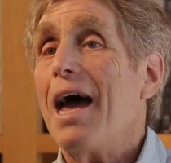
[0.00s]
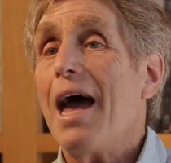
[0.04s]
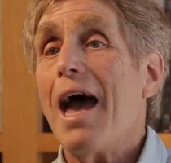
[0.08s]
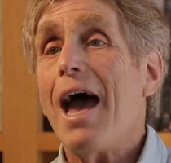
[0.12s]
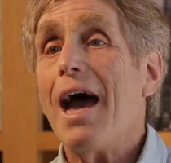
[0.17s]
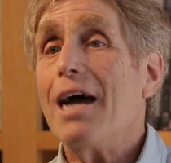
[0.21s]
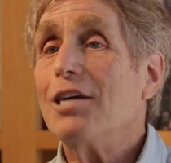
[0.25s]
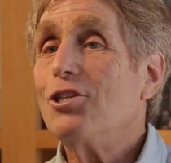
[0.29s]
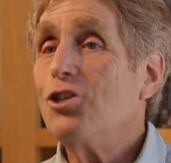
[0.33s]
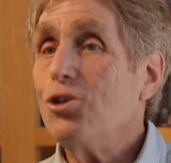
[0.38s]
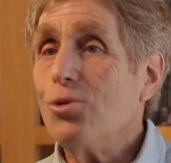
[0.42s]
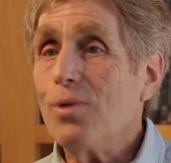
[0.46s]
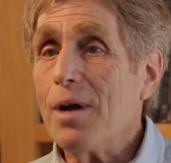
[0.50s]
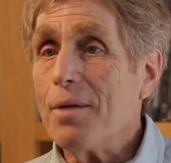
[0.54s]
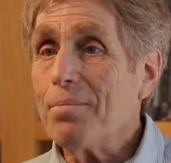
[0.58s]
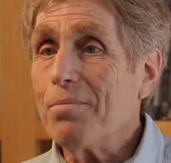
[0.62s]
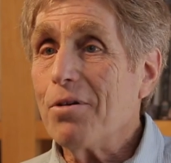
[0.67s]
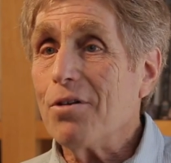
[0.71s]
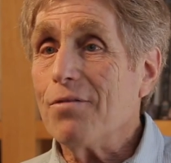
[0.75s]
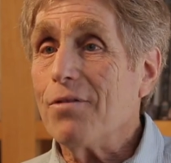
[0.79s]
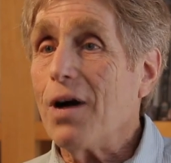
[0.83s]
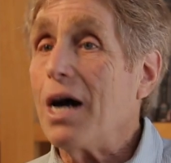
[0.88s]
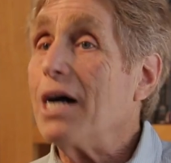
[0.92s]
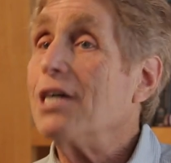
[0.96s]
as you
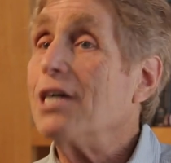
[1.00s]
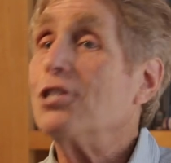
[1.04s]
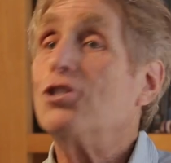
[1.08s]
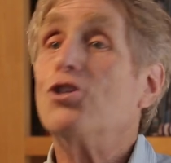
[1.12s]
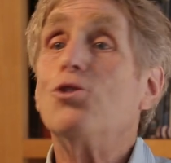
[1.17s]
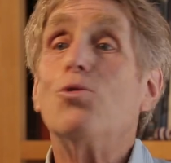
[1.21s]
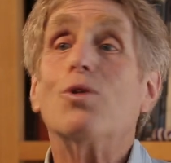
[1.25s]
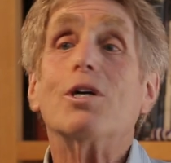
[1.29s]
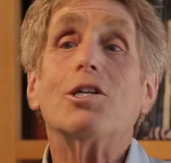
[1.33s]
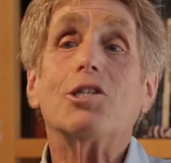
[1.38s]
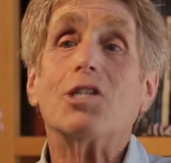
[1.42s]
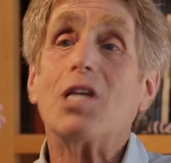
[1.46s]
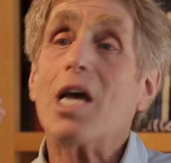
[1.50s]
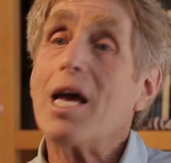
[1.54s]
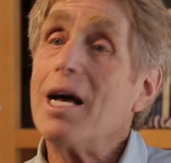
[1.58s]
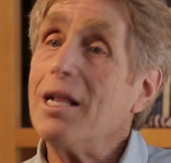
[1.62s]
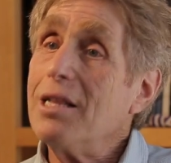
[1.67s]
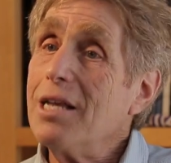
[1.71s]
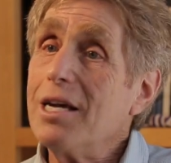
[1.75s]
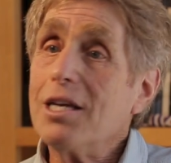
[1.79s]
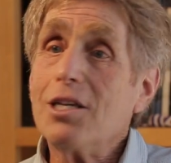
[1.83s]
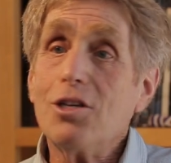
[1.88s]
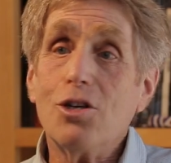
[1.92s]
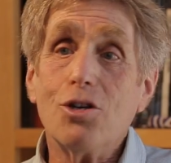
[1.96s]
improvise. You are
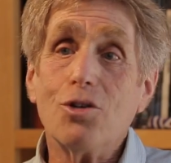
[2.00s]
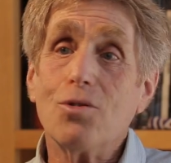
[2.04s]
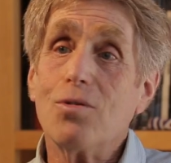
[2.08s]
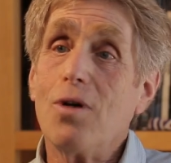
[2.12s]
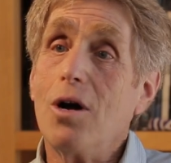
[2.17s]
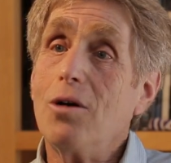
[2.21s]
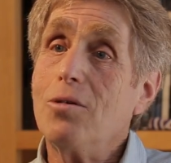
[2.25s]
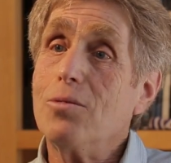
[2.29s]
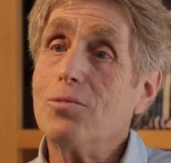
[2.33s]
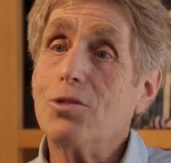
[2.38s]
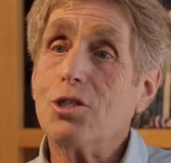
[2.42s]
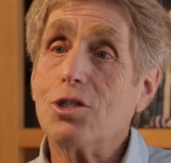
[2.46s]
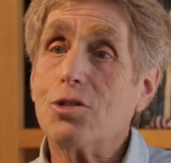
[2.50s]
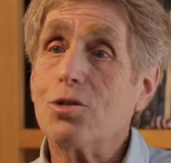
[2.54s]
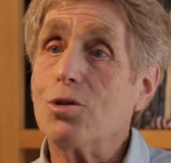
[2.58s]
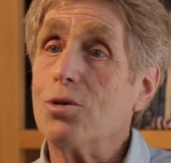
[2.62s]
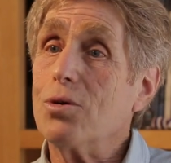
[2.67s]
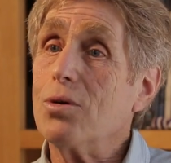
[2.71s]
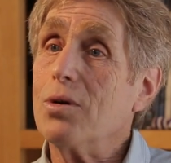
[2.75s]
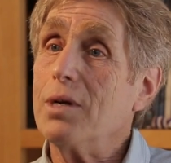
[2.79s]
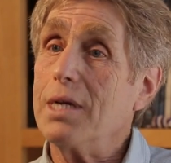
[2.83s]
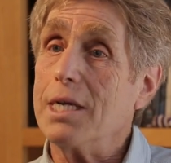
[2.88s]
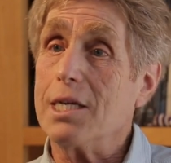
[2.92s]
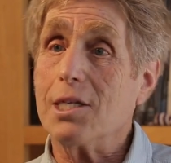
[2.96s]
telling your own
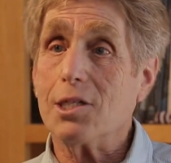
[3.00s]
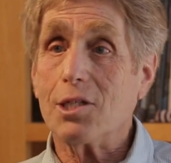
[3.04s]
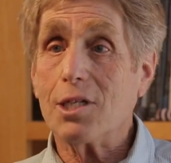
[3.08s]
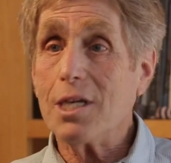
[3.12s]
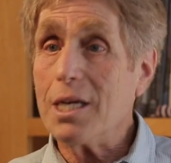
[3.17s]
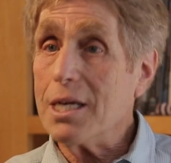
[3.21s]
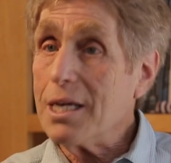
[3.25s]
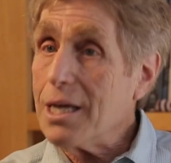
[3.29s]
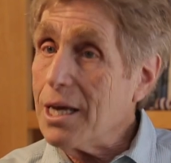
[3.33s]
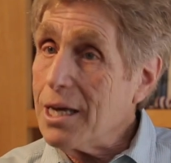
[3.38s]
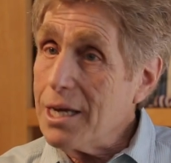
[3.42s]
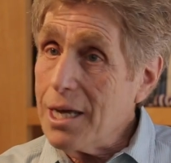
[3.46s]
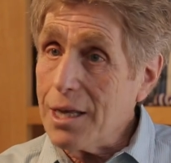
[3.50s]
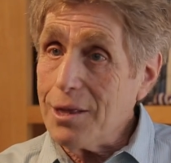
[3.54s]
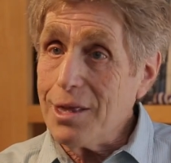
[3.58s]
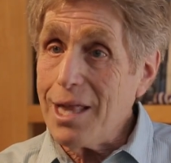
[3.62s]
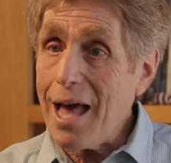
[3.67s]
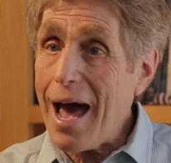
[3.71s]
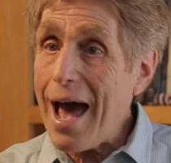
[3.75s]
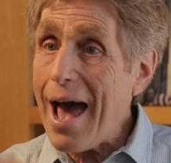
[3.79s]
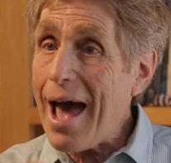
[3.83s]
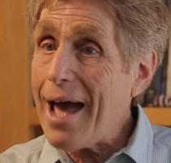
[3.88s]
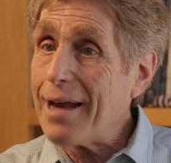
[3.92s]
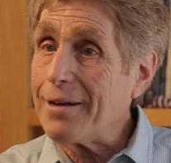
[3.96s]
stories in
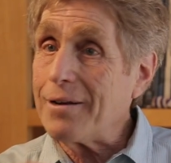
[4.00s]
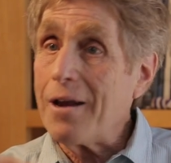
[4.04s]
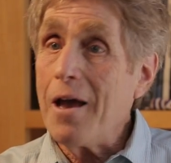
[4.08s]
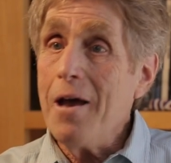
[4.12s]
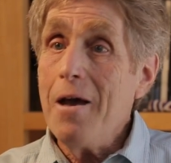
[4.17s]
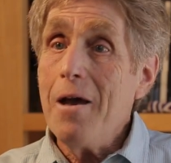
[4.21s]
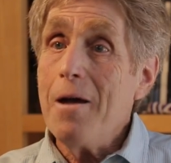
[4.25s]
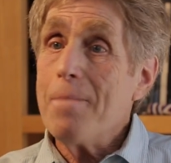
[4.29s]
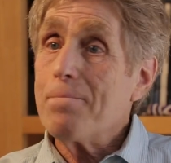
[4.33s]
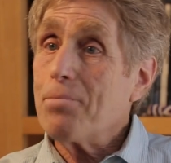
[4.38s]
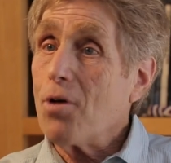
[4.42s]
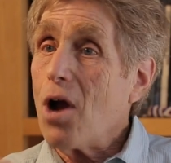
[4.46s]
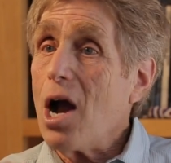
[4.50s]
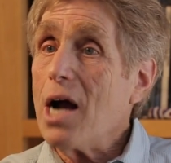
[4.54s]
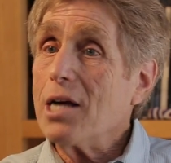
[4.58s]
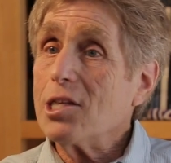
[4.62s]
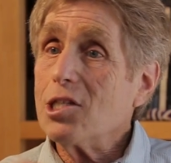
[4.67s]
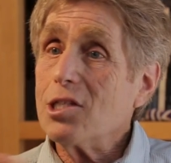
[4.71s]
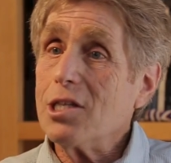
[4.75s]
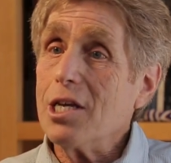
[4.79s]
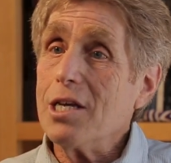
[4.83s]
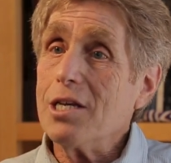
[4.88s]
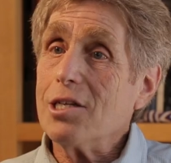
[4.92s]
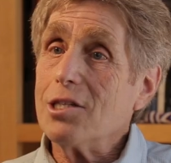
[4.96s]
that
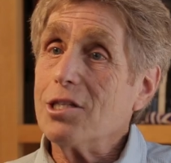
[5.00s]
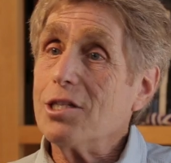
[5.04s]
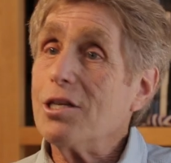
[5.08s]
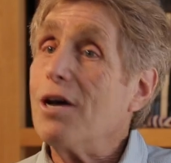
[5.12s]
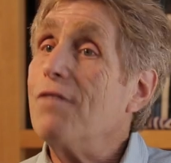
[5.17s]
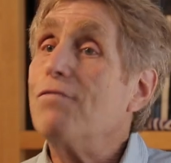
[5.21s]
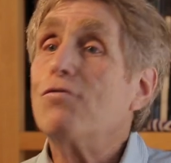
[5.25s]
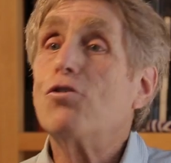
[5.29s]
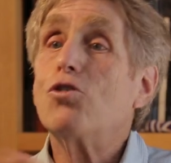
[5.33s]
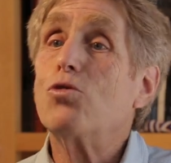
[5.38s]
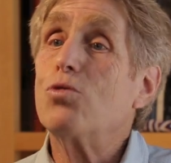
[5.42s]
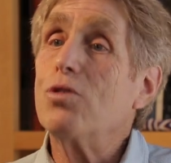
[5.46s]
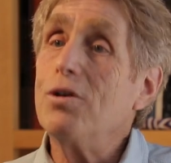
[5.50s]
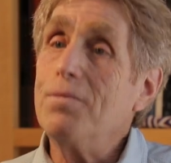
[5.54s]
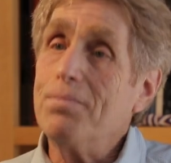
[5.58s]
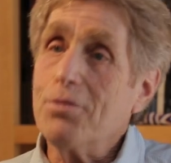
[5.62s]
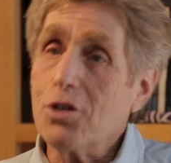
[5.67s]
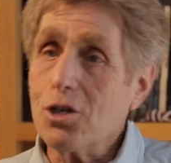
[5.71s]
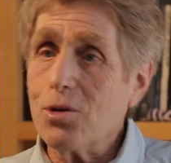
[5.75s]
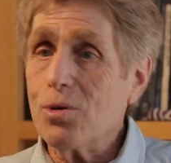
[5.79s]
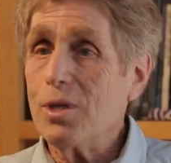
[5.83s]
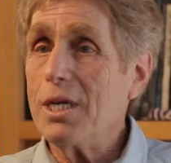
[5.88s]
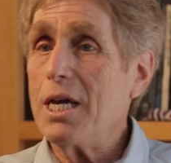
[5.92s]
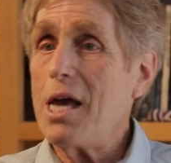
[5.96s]
process of
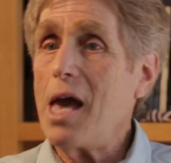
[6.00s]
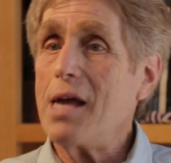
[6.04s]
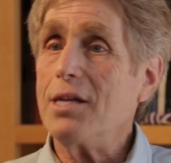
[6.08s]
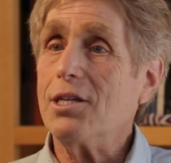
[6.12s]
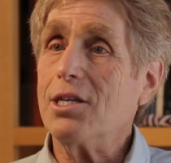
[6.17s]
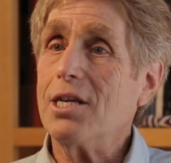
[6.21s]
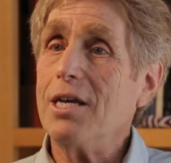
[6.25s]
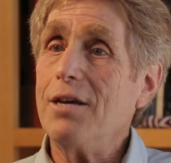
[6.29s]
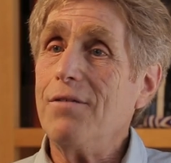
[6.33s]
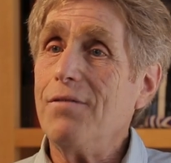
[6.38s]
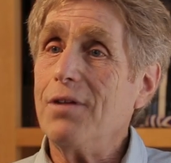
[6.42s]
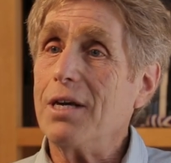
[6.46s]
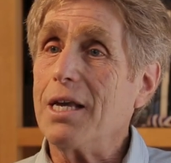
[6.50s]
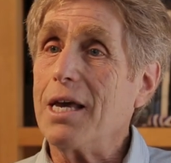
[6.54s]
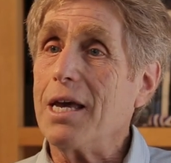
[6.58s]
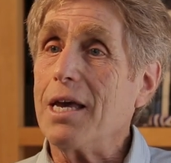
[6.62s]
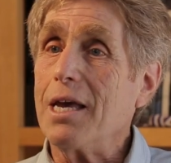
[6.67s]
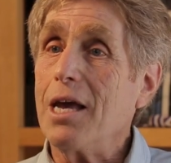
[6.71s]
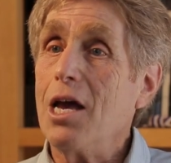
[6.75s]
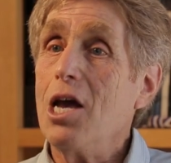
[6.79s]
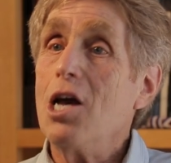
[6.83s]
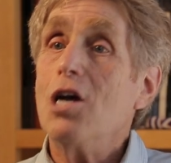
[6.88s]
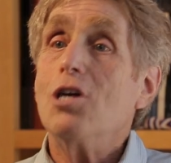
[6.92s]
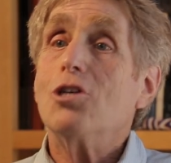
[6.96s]
group creativity.